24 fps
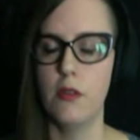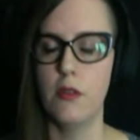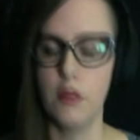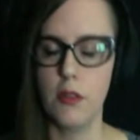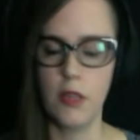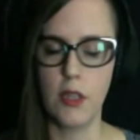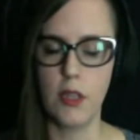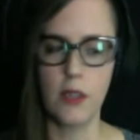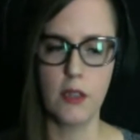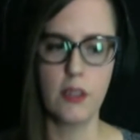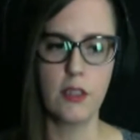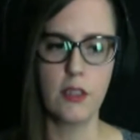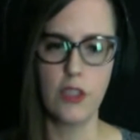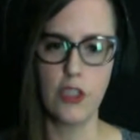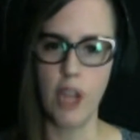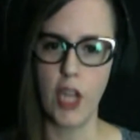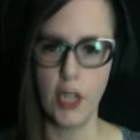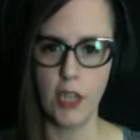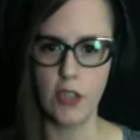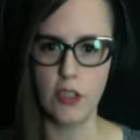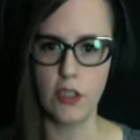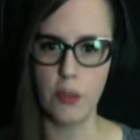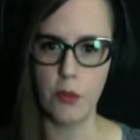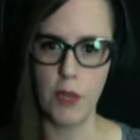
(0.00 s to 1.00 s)
there is a
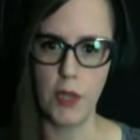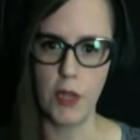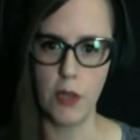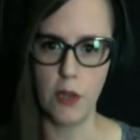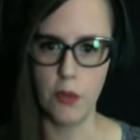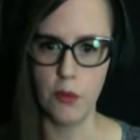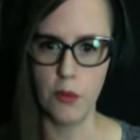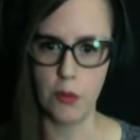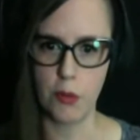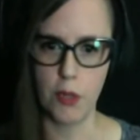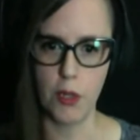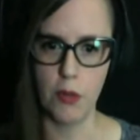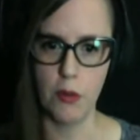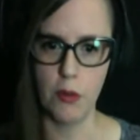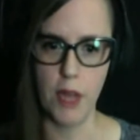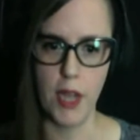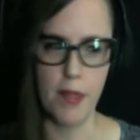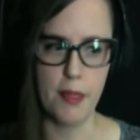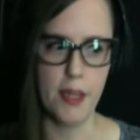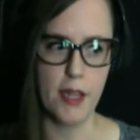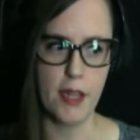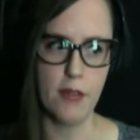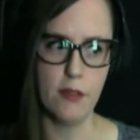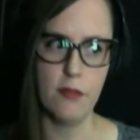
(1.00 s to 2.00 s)
change that we go through,
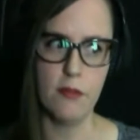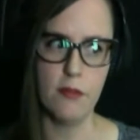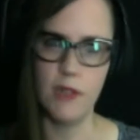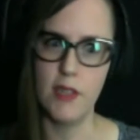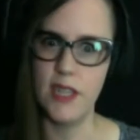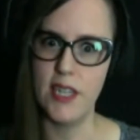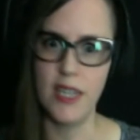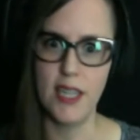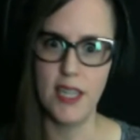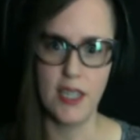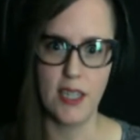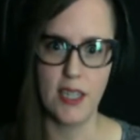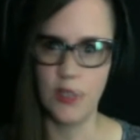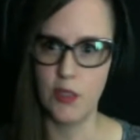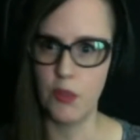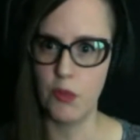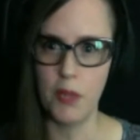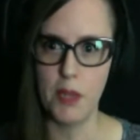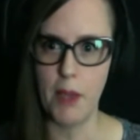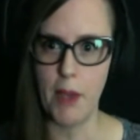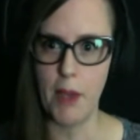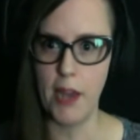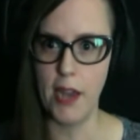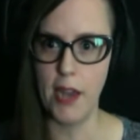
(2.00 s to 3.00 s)
and then it doesn't
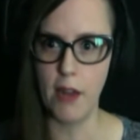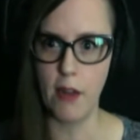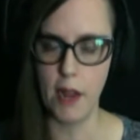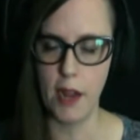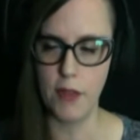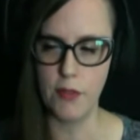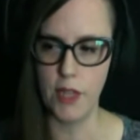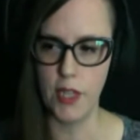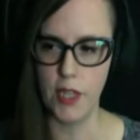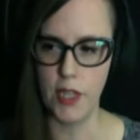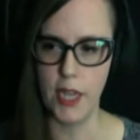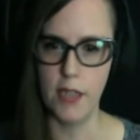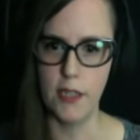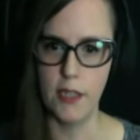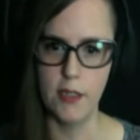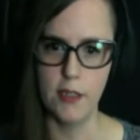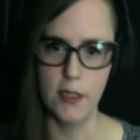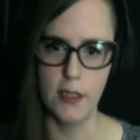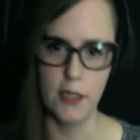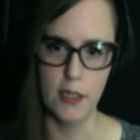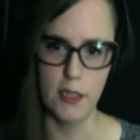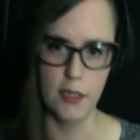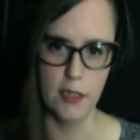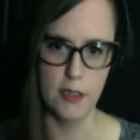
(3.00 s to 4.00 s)
really matter after that.
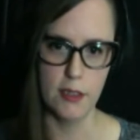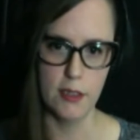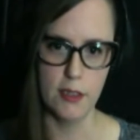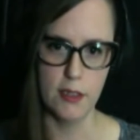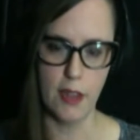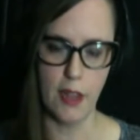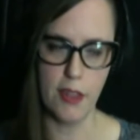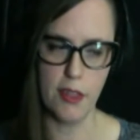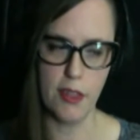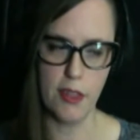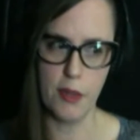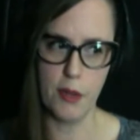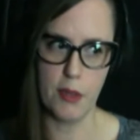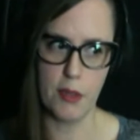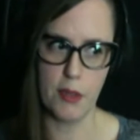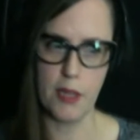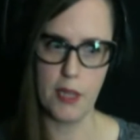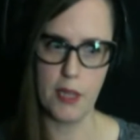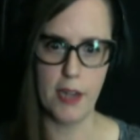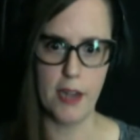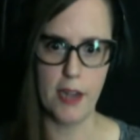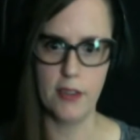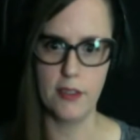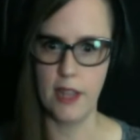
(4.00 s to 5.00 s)
Nothing really
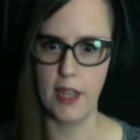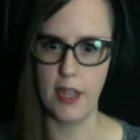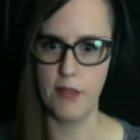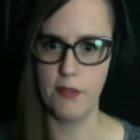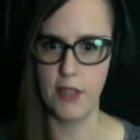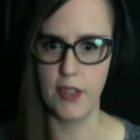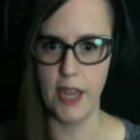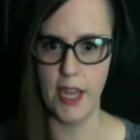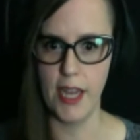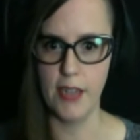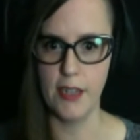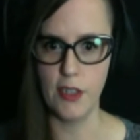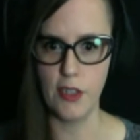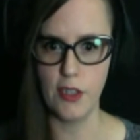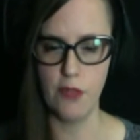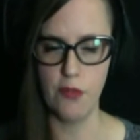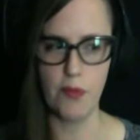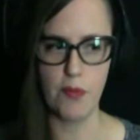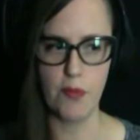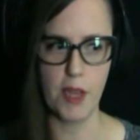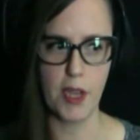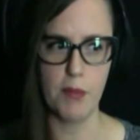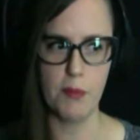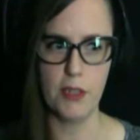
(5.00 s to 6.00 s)
matters after that.
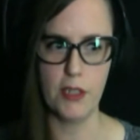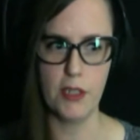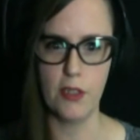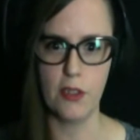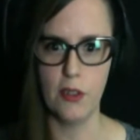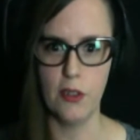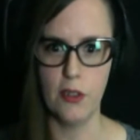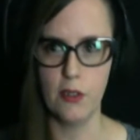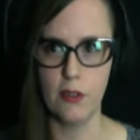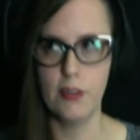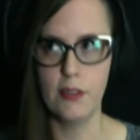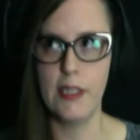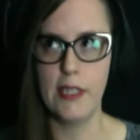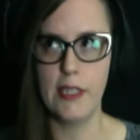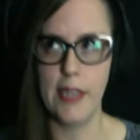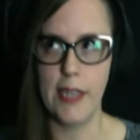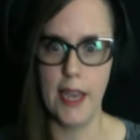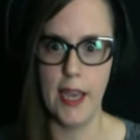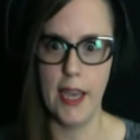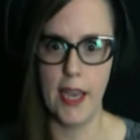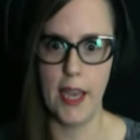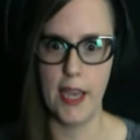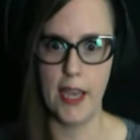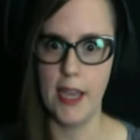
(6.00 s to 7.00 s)
You've become an adult.
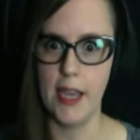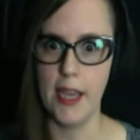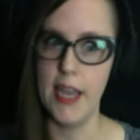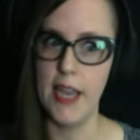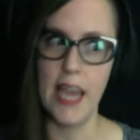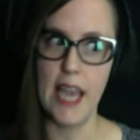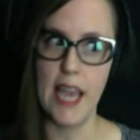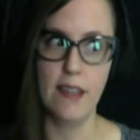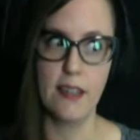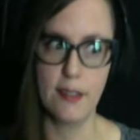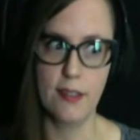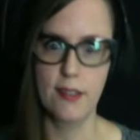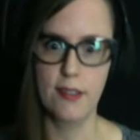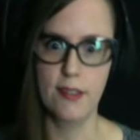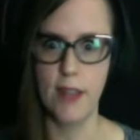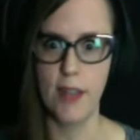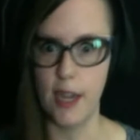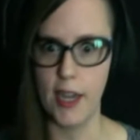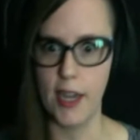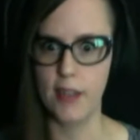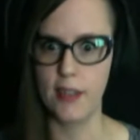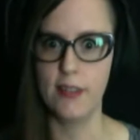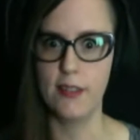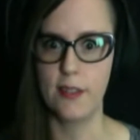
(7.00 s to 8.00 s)
Yay, it
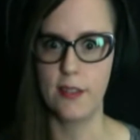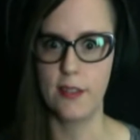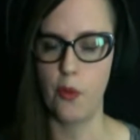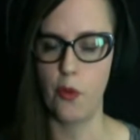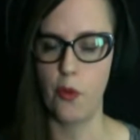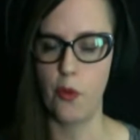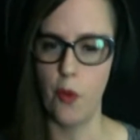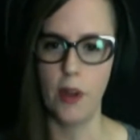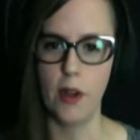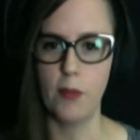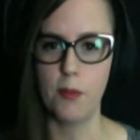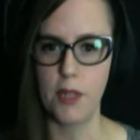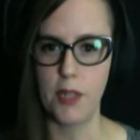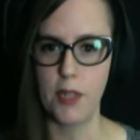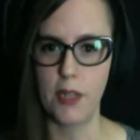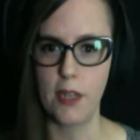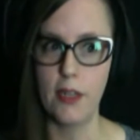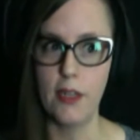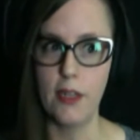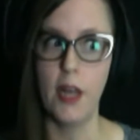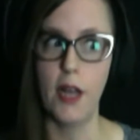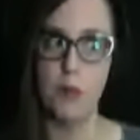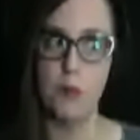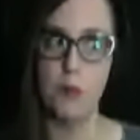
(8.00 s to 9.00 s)
sucks. Welcome to the
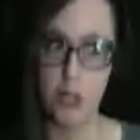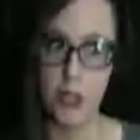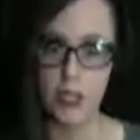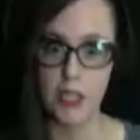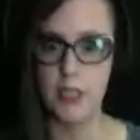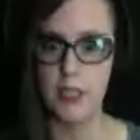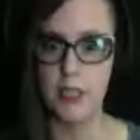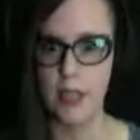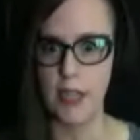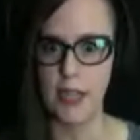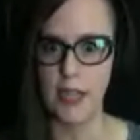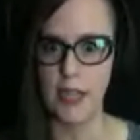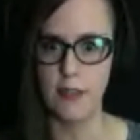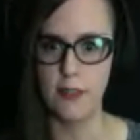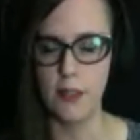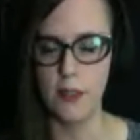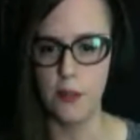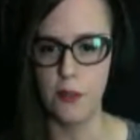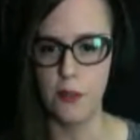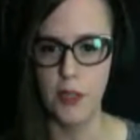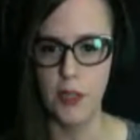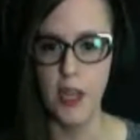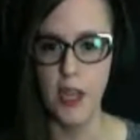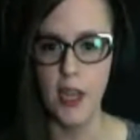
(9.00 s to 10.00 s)
club. You're going to die
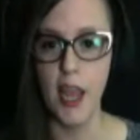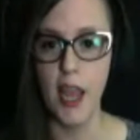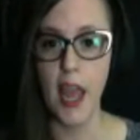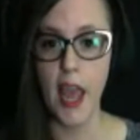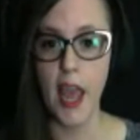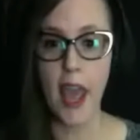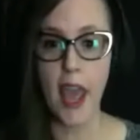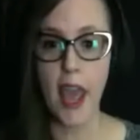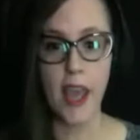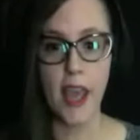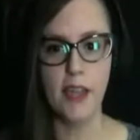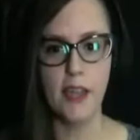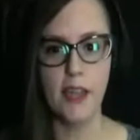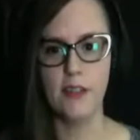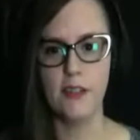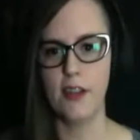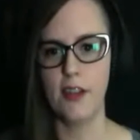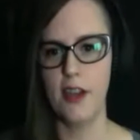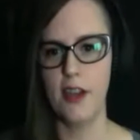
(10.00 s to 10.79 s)
soon. And